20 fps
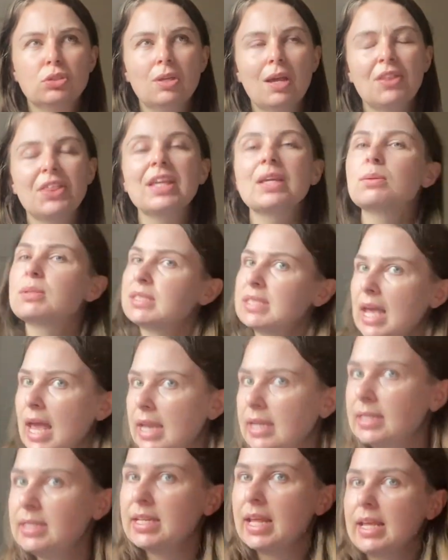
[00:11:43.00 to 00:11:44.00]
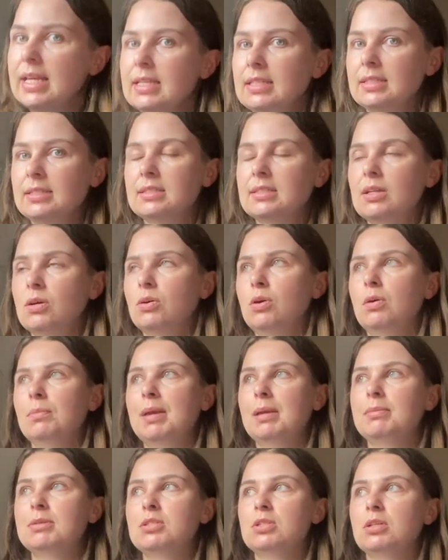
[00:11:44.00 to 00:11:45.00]
I think it was 10 days or
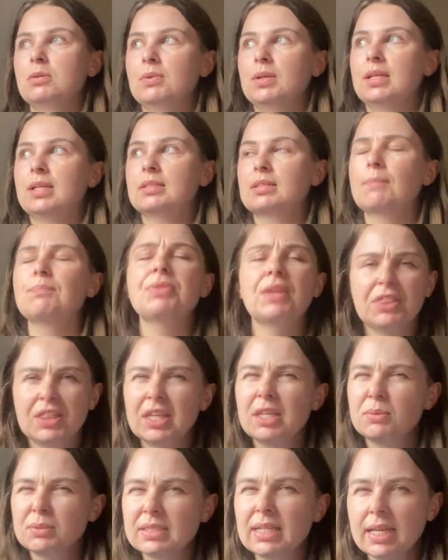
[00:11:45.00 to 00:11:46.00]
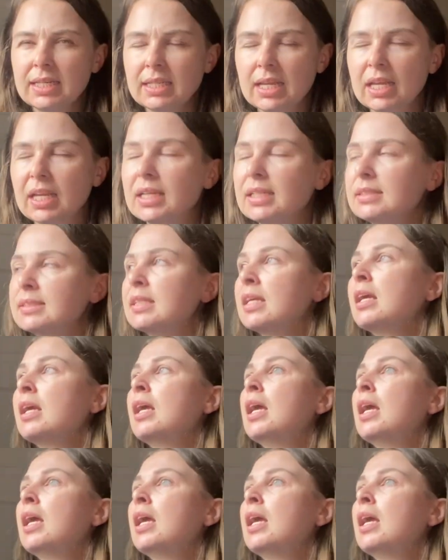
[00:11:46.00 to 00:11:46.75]
maybe 2 weeks. I think it was 10 days.